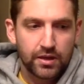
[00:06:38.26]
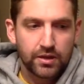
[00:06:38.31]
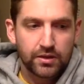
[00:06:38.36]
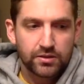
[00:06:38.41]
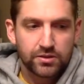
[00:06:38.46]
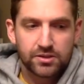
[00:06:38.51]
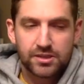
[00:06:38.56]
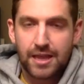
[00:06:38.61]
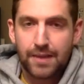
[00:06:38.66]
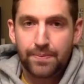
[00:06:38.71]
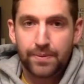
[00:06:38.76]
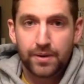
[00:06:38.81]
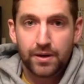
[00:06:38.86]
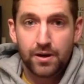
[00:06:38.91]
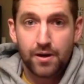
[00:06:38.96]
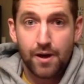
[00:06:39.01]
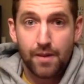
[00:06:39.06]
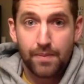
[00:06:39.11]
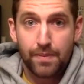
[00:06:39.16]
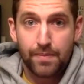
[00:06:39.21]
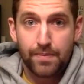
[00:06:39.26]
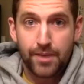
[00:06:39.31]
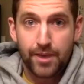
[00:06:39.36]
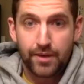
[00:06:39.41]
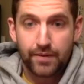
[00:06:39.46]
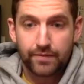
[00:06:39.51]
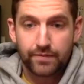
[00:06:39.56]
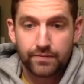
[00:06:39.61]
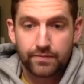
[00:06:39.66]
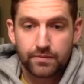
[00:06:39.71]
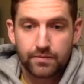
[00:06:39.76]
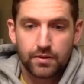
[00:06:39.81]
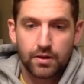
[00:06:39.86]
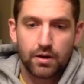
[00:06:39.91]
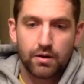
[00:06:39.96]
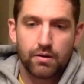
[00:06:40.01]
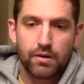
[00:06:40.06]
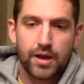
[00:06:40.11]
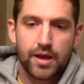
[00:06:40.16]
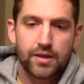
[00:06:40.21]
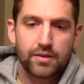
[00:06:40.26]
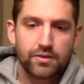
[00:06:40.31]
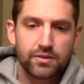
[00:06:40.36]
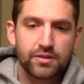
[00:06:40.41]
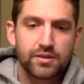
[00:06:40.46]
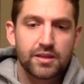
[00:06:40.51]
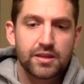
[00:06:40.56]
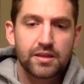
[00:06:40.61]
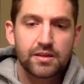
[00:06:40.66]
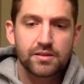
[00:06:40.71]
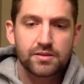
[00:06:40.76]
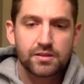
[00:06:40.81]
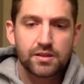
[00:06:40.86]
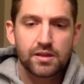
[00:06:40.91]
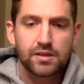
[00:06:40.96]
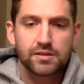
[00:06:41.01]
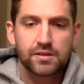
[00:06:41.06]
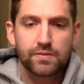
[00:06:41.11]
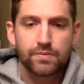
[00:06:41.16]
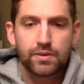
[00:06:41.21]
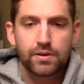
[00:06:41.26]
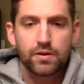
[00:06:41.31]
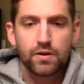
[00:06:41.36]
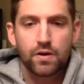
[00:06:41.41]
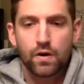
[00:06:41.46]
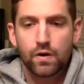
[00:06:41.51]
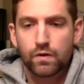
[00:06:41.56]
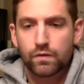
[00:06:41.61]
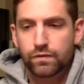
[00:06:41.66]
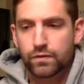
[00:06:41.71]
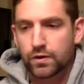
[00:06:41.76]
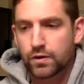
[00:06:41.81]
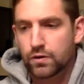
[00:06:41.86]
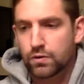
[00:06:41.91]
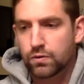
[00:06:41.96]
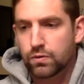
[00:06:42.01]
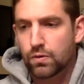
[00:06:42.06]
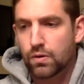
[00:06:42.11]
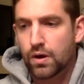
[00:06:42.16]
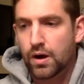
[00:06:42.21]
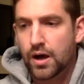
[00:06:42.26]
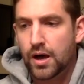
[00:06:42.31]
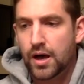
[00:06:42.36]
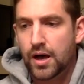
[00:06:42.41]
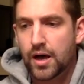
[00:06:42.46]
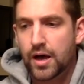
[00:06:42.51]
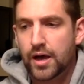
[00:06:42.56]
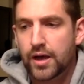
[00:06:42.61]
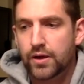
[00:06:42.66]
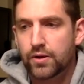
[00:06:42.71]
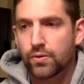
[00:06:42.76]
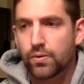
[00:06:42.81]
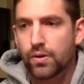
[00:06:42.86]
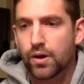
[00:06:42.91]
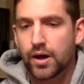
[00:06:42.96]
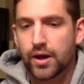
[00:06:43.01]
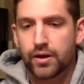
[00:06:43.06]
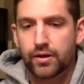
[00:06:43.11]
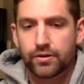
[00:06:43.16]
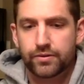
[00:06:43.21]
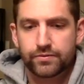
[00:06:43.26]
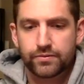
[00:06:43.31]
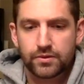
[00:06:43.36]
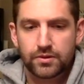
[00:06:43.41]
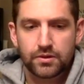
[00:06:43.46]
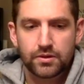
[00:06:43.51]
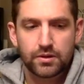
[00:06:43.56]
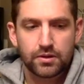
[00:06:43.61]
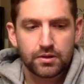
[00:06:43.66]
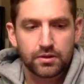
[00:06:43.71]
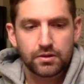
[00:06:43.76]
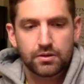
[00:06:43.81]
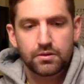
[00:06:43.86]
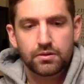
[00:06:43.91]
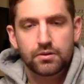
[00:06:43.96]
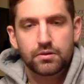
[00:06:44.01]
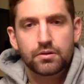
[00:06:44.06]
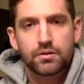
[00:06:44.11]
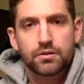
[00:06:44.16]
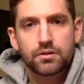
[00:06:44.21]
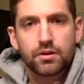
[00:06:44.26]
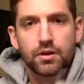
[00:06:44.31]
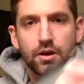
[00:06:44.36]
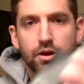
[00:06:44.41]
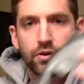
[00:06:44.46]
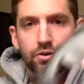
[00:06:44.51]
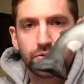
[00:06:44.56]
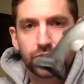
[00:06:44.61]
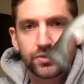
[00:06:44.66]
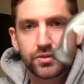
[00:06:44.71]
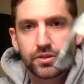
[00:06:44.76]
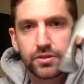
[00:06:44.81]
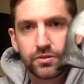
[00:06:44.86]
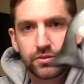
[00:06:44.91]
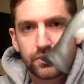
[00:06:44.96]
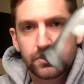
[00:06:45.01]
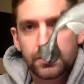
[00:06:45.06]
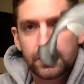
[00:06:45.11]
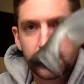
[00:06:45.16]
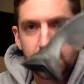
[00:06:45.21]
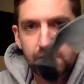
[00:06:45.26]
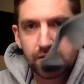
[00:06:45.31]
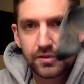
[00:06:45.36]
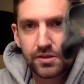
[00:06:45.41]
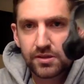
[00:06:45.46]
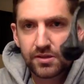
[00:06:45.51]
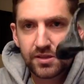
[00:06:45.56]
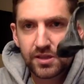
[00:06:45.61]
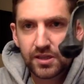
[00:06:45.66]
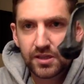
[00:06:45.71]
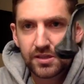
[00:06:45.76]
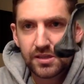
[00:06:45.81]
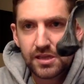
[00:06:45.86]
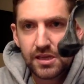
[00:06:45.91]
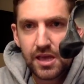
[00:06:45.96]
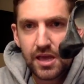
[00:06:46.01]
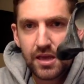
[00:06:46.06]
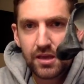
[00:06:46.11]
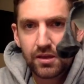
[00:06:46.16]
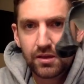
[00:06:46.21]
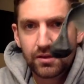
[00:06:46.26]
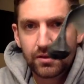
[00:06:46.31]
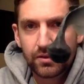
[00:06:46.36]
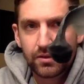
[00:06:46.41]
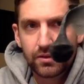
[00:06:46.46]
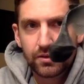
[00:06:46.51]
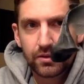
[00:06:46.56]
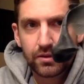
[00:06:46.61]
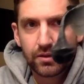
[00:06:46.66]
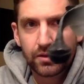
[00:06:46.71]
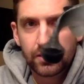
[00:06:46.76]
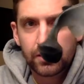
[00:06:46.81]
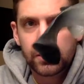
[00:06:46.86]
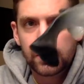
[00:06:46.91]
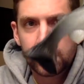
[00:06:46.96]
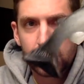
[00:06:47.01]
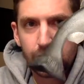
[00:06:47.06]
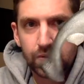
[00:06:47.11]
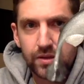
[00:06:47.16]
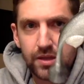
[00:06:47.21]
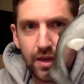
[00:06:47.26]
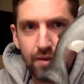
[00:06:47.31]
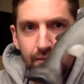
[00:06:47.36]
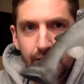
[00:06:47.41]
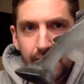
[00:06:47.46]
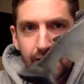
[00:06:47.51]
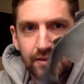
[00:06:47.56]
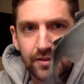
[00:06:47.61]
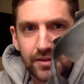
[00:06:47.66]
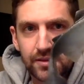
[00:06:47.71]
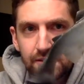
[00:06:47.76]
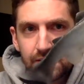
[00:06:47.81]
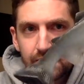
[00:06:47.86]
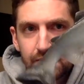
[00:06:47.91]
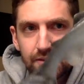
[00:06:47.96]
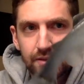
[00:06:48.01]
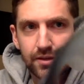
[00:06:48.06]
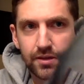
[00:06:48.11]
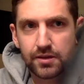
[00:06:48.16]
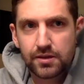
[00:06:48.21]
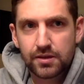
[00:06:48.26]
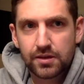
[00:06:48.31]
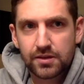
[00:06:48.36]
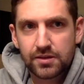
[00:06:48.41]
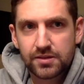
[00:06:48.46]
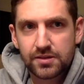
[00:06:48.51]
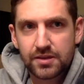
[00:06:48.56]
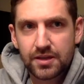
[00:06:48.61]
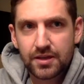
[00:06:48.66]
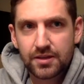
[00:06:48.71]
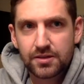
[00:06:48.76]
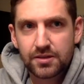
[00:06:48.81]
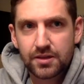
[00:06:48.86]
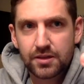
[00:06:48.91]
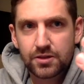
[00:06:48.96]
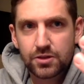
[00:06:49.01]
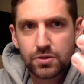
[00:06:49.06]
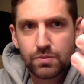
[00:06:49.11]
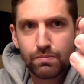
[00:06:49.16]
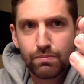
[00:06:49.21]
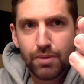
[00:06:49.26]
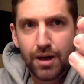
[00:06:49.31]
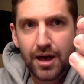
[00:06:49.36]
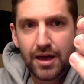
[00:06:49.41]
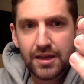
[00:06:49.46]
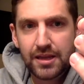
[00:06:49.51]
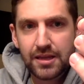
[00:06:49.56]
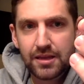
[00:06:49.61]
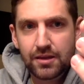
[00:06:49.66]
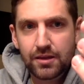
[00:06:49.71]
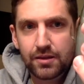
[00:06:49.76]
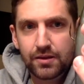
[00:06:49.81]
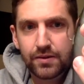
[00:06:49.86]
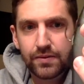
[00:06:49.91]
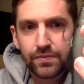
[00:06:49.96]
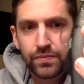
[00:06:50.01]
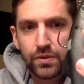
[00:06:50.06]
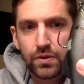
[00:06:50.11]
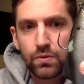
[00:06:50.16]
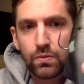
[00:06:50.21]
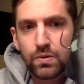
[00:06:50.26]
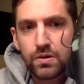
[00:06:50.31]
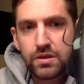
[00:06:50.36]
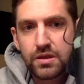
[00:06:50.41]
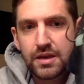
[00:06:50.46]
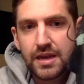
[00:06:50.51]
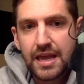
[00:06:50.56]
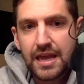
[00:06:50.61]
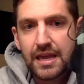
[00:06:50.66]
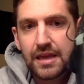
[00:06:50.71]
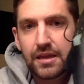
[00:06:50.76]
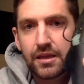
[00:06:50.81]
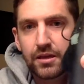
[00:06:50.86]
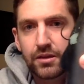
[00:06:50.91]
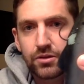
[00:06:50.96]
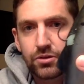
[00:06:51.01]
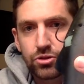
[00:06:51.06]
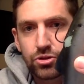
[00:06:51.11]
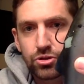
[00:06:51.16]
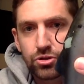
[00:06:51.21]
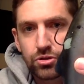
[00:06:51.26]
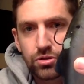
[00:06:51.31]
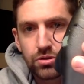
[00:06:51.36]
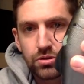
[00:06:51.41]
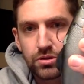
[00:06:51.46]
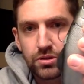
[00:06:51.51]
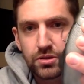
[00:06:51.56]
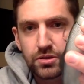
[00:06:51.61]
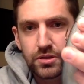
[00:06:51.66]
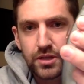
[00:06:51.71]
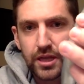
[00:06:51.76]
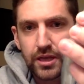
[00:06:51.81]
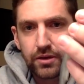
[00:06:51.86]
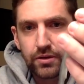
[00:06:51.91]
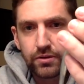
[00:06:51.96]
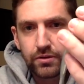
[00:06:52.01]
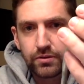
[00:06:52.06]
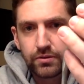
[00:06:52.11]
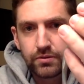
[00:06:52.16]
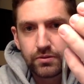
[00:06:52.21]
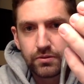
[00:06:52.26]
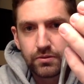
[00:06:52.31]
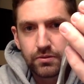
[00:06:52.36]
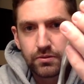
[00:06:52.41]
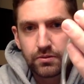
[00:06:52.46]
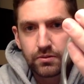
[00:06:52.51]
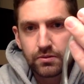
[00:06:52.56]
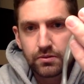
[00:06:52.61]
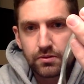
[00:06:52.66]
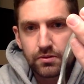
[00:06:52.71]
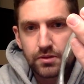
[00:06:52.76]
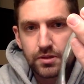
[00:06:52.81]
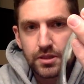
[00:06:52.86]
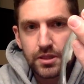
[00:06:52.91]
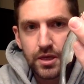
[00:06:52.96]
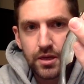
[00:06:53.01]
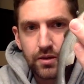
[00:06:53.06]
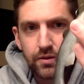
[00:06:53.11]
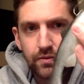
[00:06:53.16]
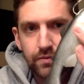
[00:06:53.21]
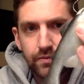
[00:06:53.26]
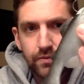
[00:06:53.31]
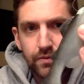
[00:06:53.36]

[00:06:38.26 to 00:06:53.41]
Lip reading: Stepping it up a bit. All right, these things have been known for quite a while. The Huddlestons. This is the 68, and so what that means is it's a 6-inch body with an 8-inch tail. See that?